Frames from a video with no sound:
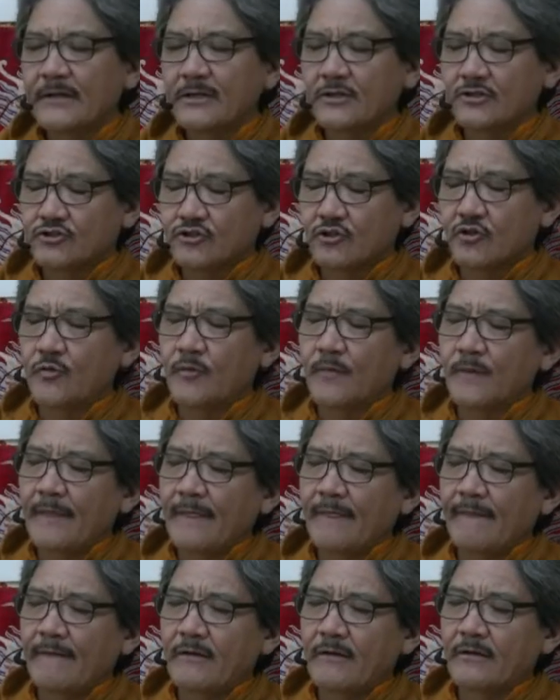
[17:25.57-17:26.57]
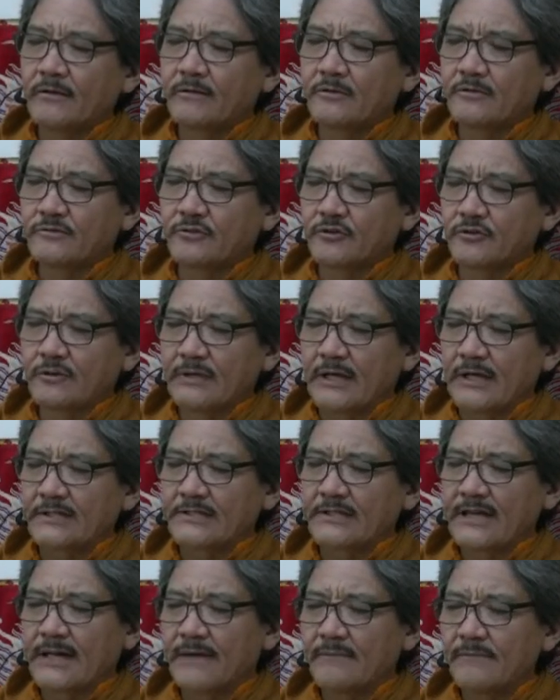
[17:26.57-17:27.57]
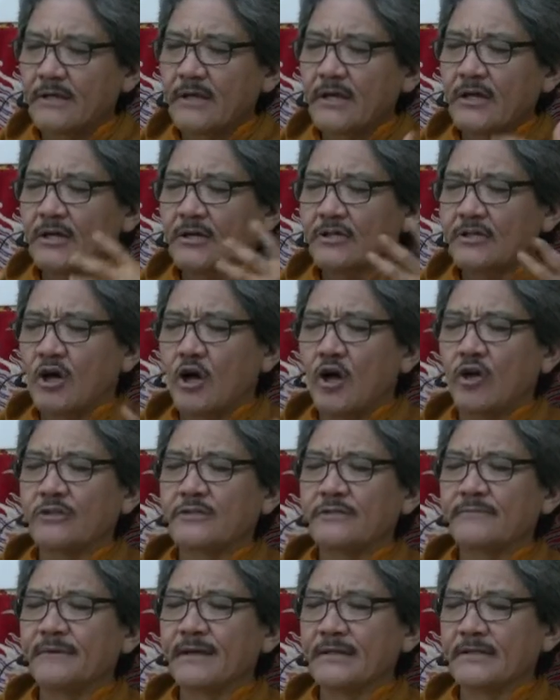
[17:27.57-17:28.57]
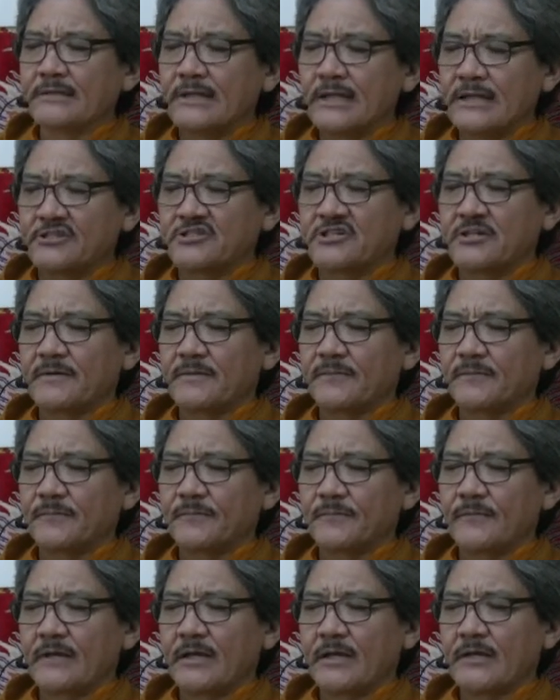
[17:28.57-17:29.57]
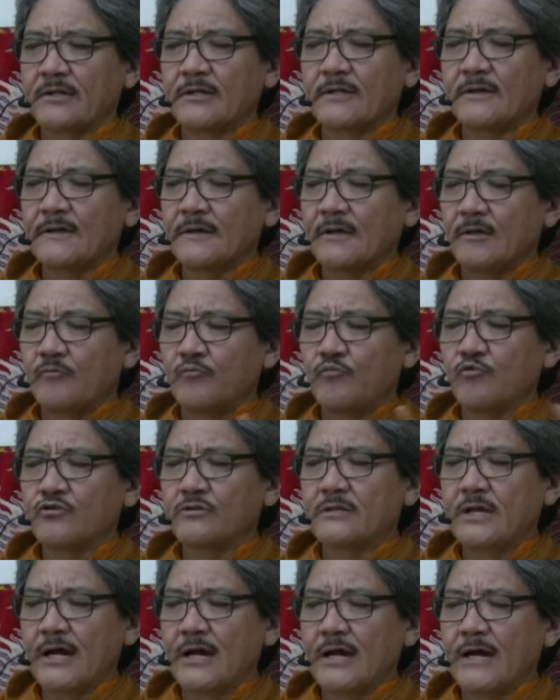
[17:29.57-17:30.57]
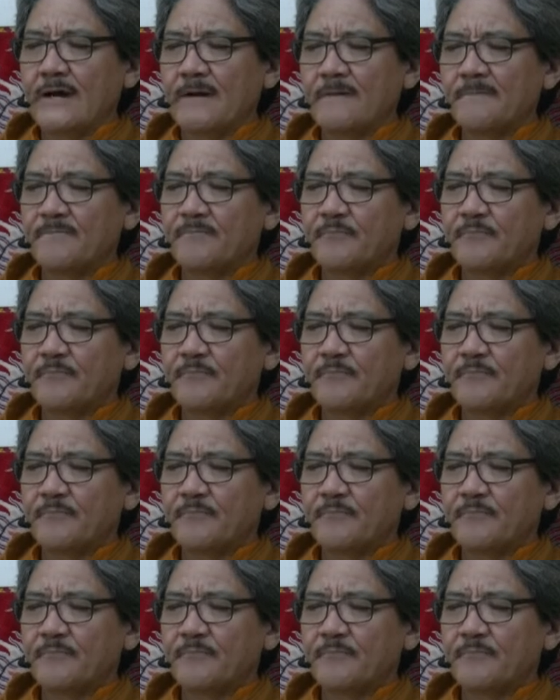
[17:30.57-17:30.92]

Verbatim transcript: So, uh, so that had the ultimate nature, that Buddha,